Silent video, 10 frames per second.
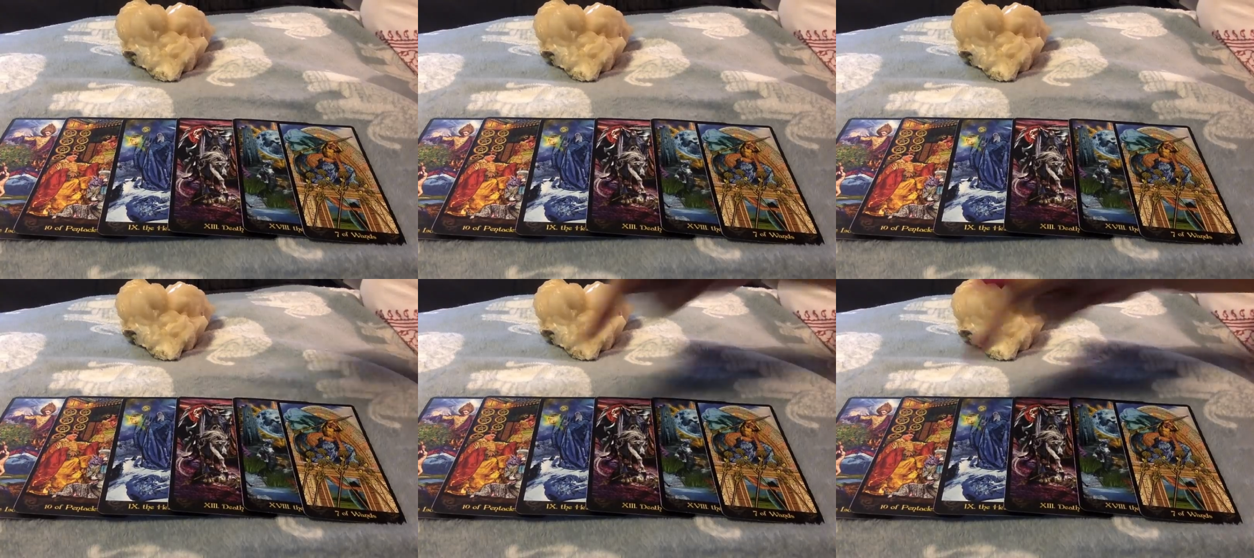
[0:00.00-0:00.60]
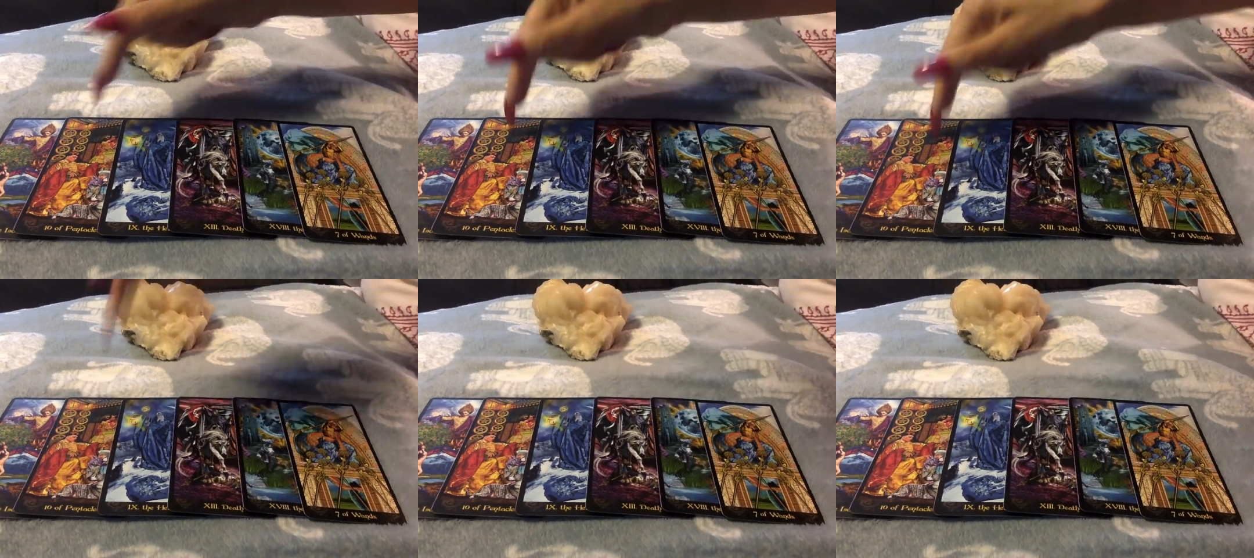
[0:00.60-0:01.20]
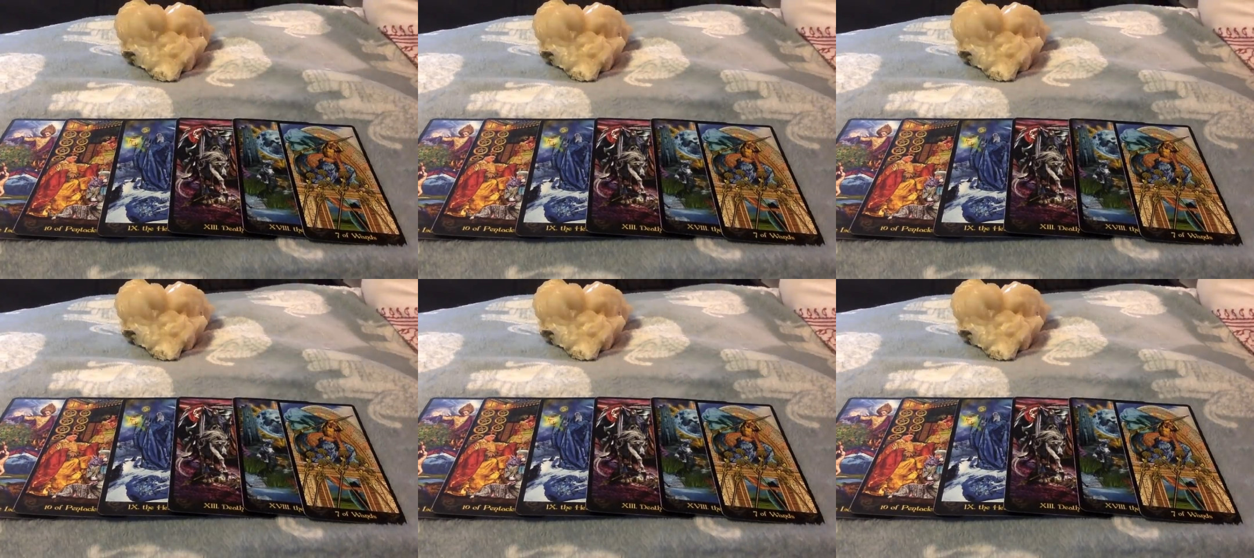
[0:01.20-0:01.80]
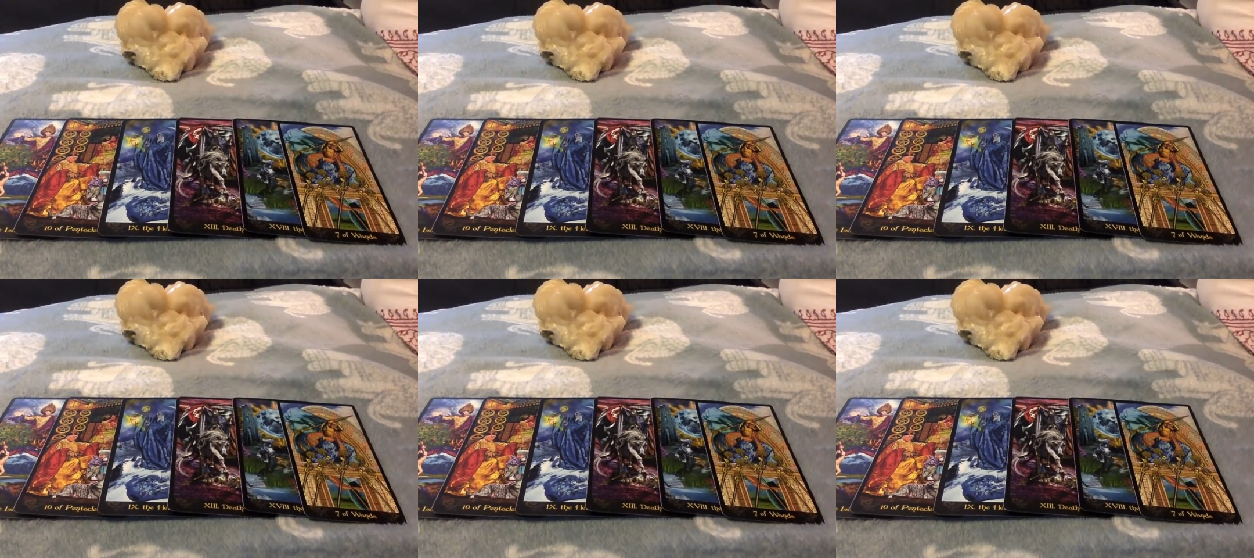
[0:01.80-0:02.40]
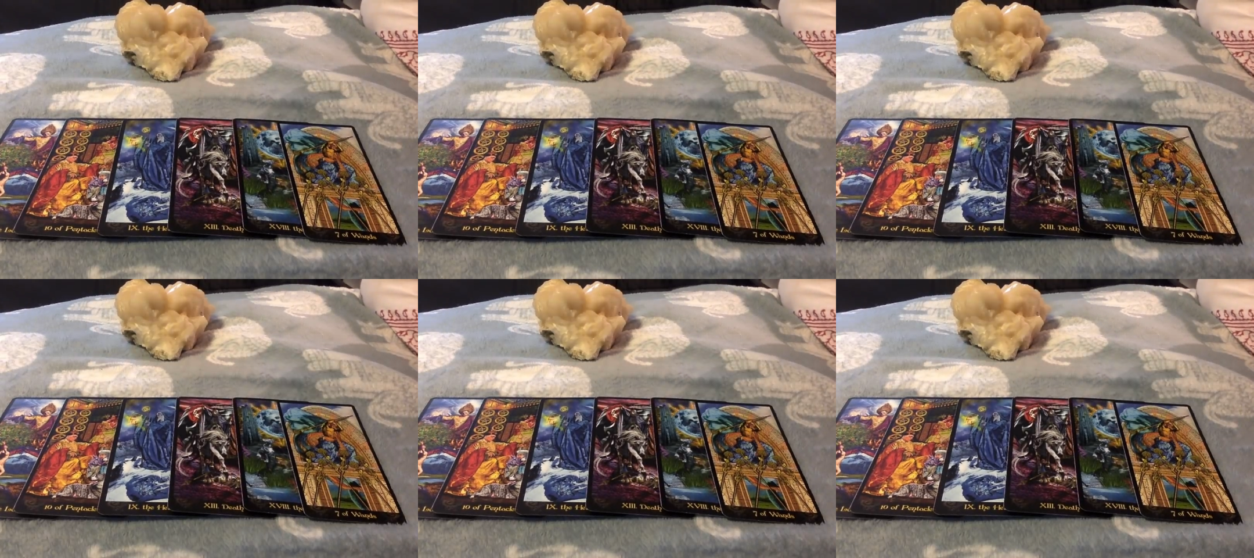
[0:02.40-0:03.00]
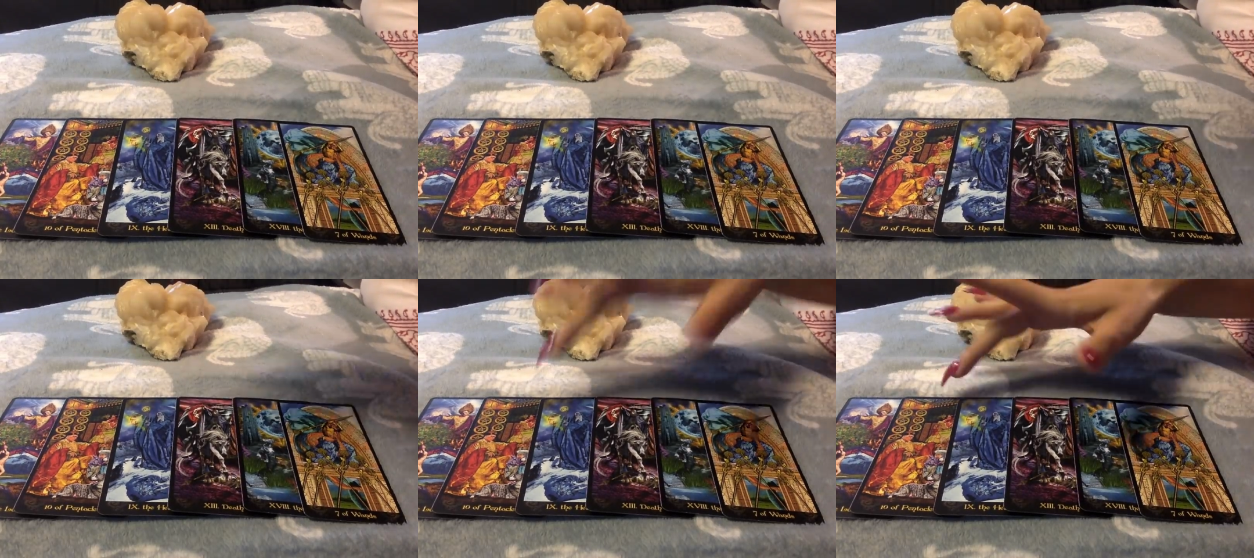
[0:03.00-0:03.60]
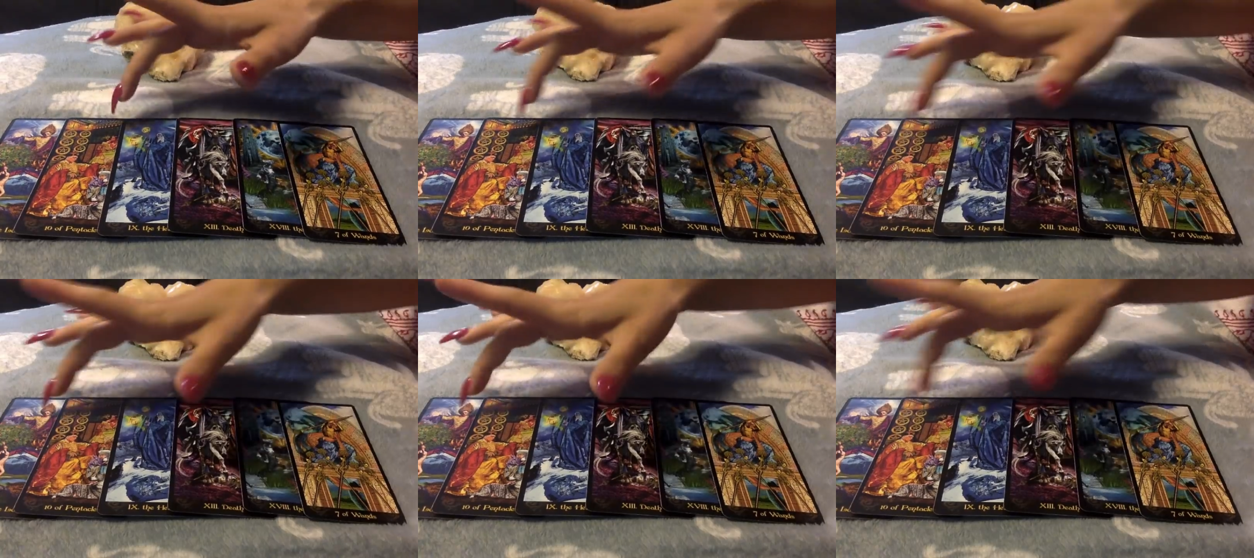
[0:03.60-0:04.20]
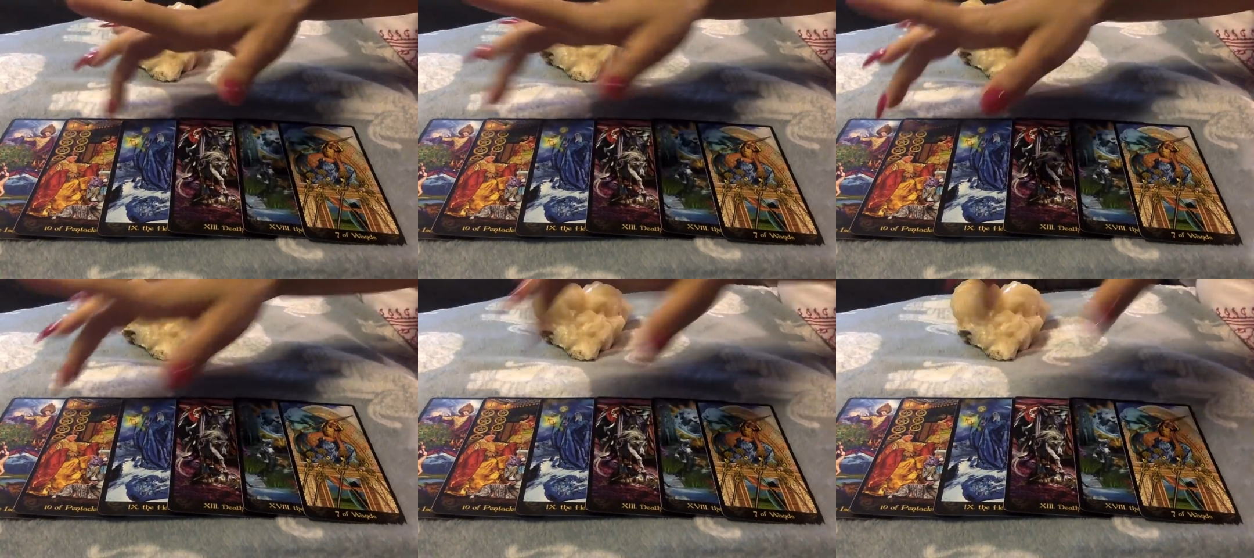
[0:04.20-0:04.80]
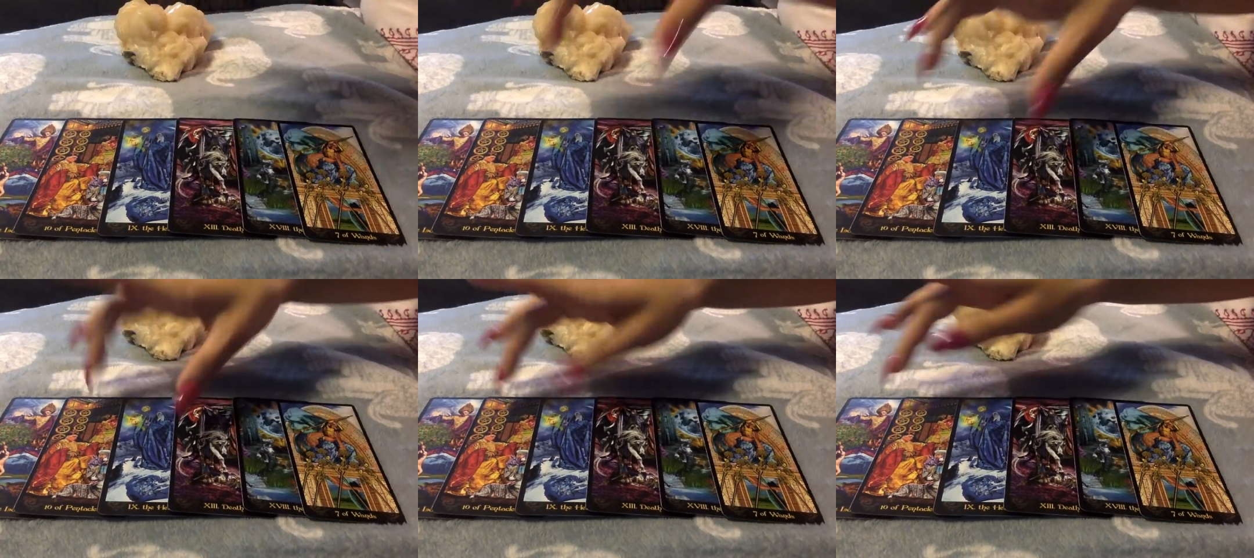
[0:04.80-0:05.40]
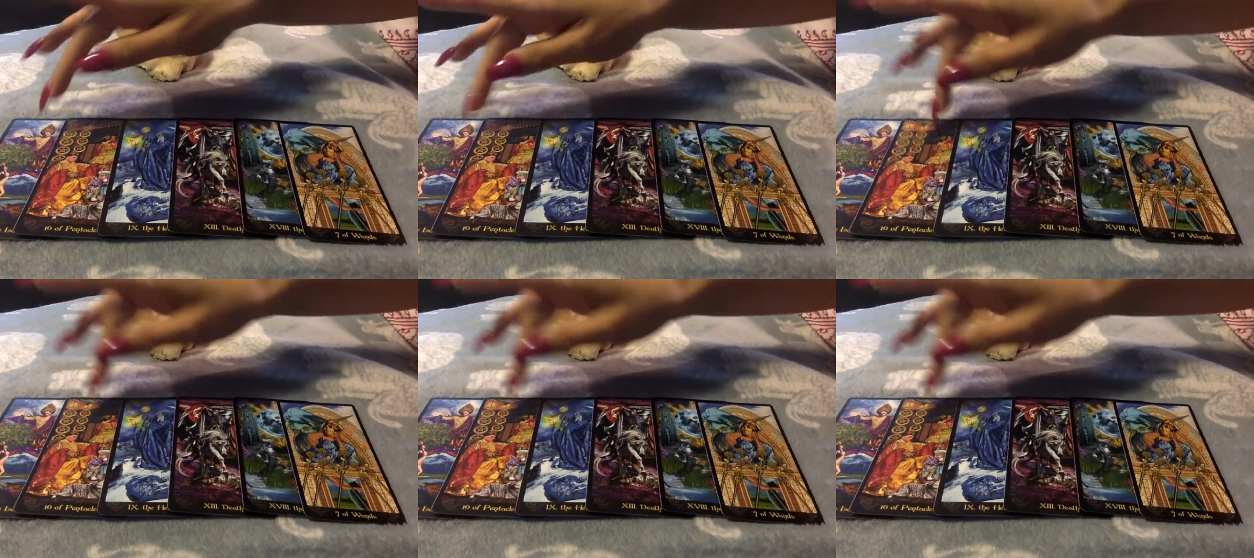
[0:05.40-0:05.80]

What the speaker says: (no speaker visible)